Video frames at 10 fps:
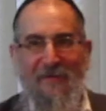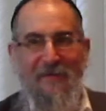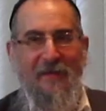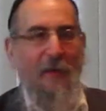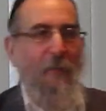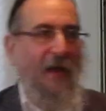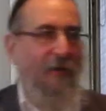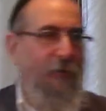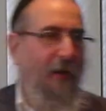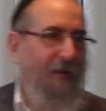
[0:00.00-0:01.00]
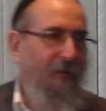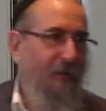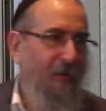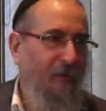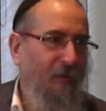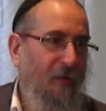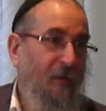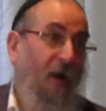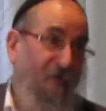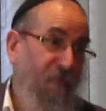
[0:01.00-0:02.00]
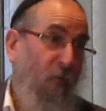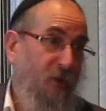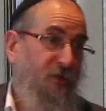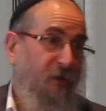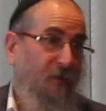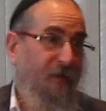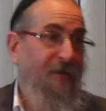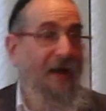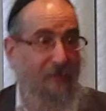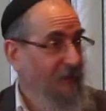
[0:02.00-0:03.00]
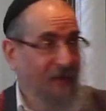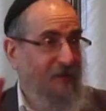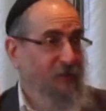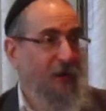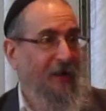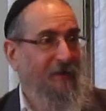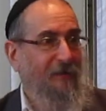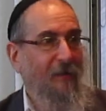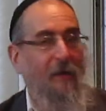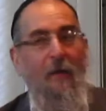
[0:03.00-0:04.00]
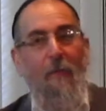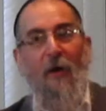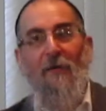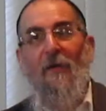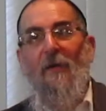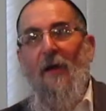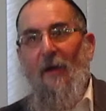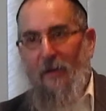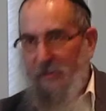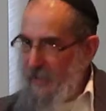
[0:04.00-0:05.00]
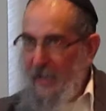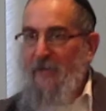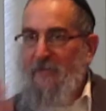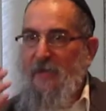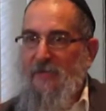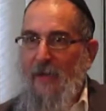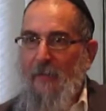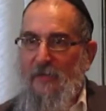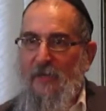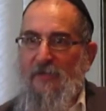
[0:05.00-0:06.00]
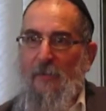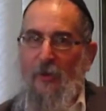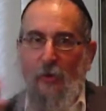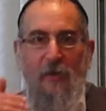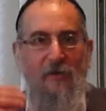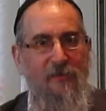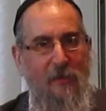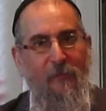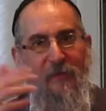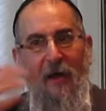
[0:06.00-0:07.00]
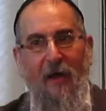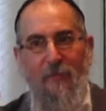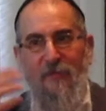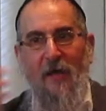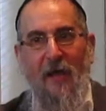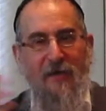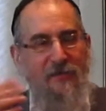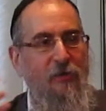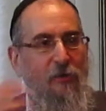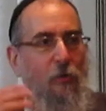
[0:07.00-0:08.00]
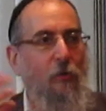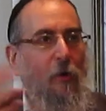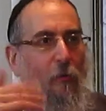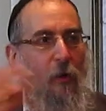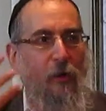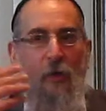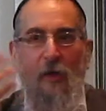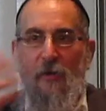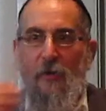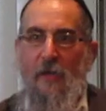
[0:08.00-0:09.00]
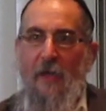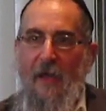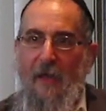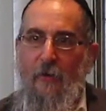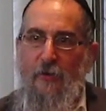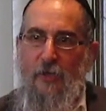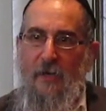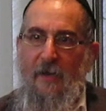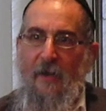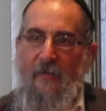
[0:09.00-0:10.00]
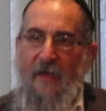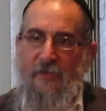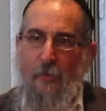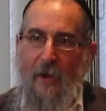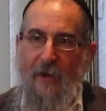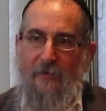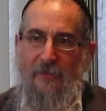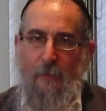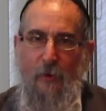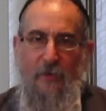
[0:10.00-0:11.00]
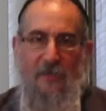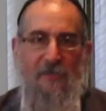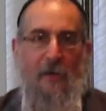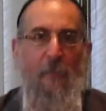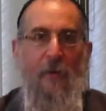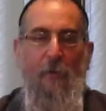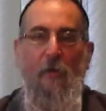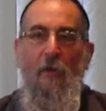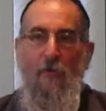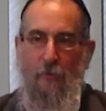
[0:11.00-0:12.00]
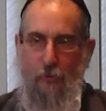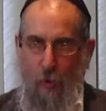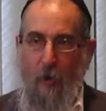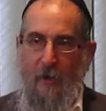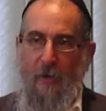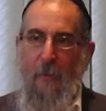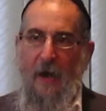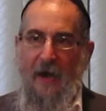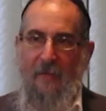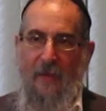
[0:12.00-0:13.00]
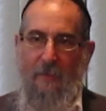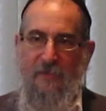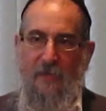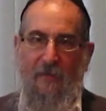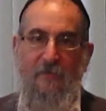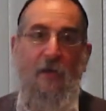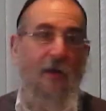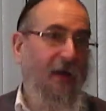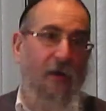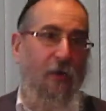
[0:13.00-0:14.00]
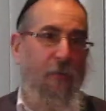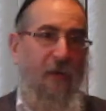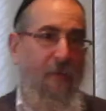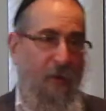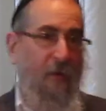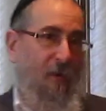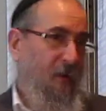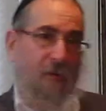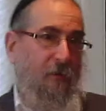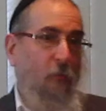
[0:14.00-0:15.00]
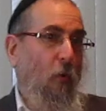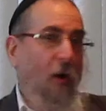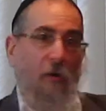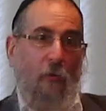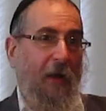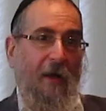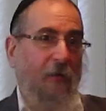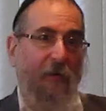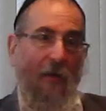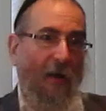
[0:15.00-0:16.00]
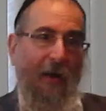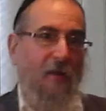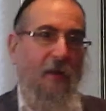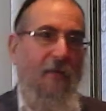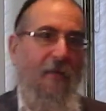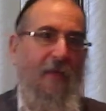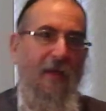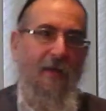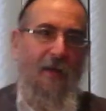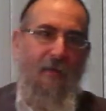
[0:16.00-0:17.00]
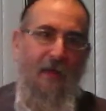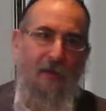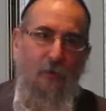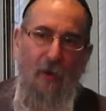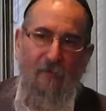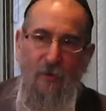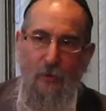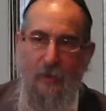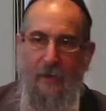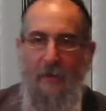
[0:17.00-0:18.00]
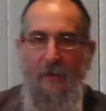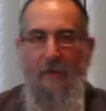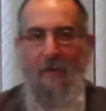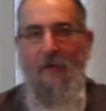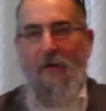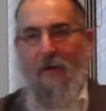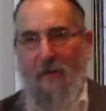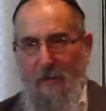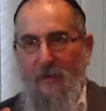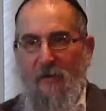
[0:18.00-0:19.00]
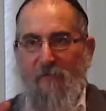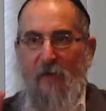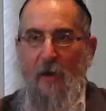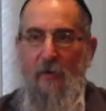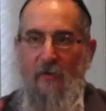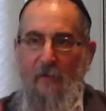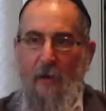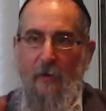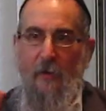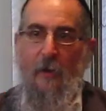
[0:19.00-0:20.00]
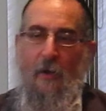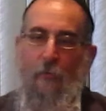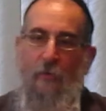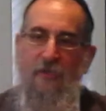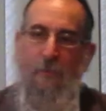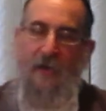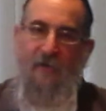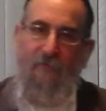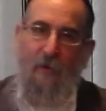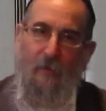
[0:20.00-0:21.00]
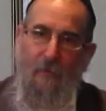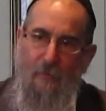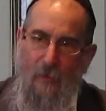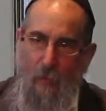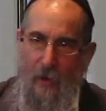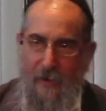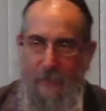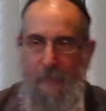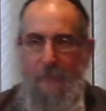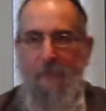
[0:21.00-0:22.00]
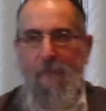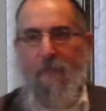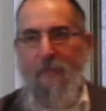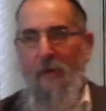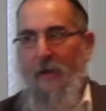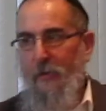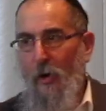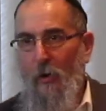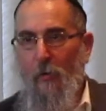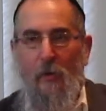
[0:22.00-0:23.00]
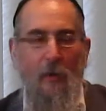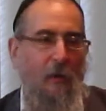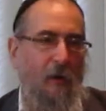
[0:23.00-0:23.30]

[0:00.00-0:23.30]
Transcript: They get banged around a little, unfortunately. Not that that's right. But anti-Semitism, I think, sometimes has to do with the energy that surrounds the person. Some people draw it upon themselves, and other people walk around and they can do everything in a very, very respectful way. I know,